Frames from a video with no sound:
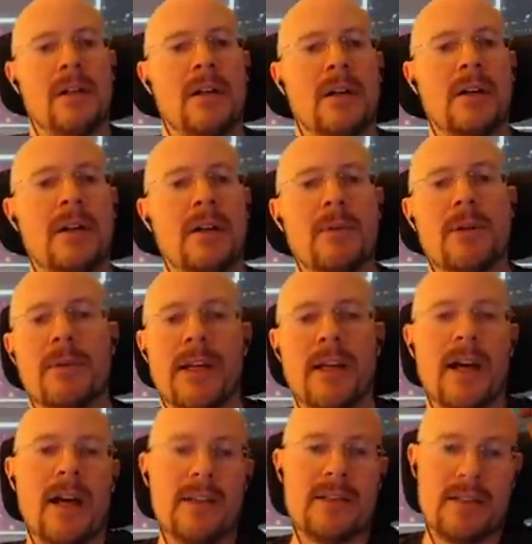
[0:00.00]
All right, what do we
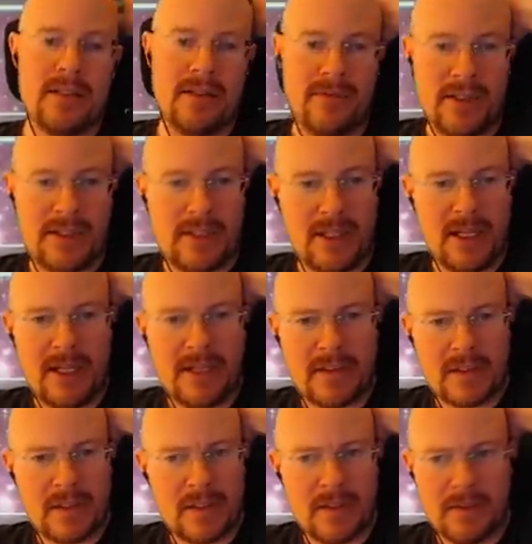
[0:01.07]
got?
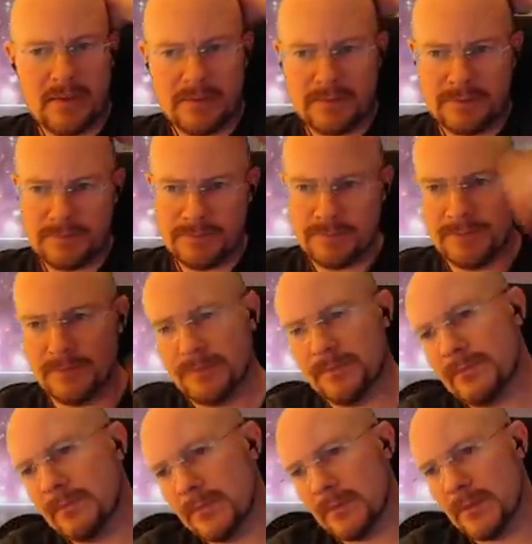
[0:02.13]
Investigate.
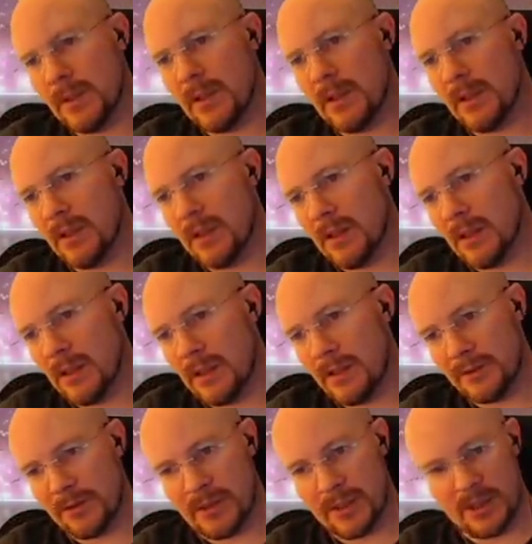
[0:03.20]
Uh,
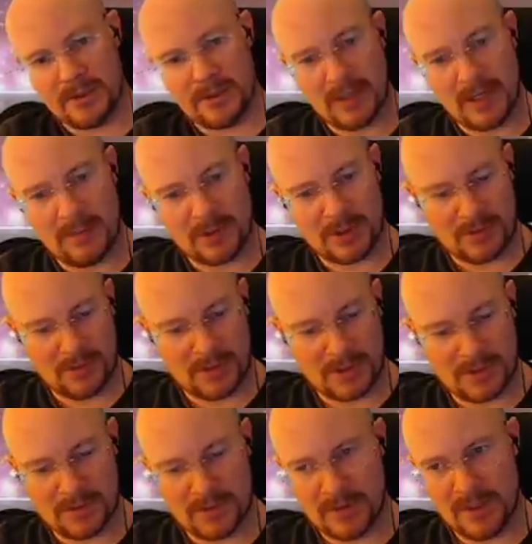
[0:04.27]
you cannot do damage to
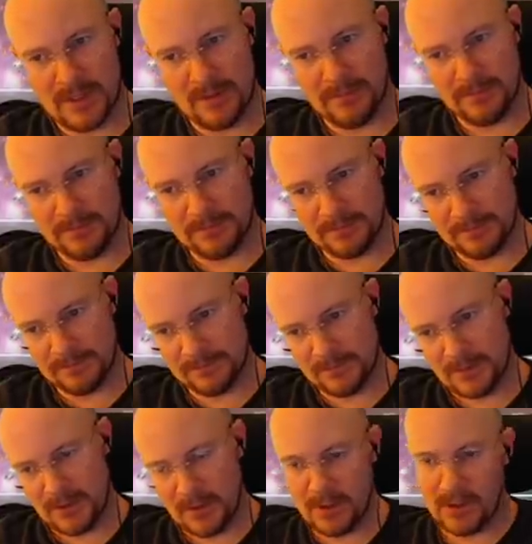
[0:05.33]
us. All right.
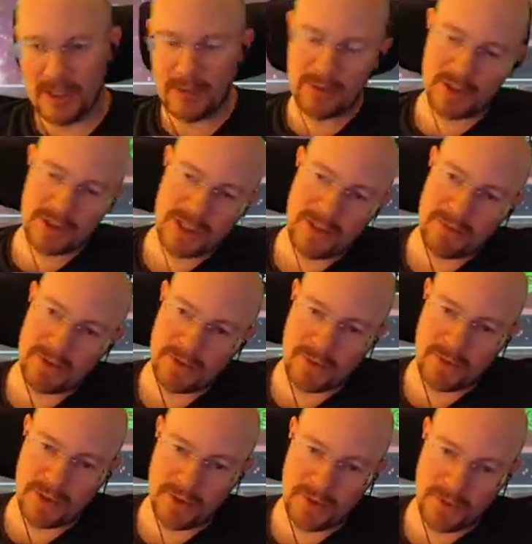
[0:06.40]
So I will attempt to
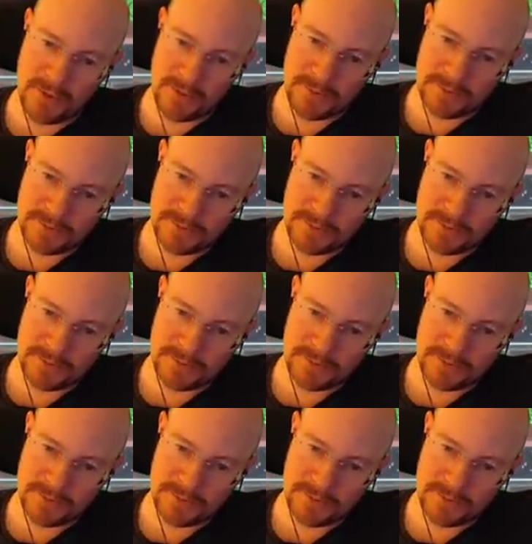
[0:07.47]
crew kill you.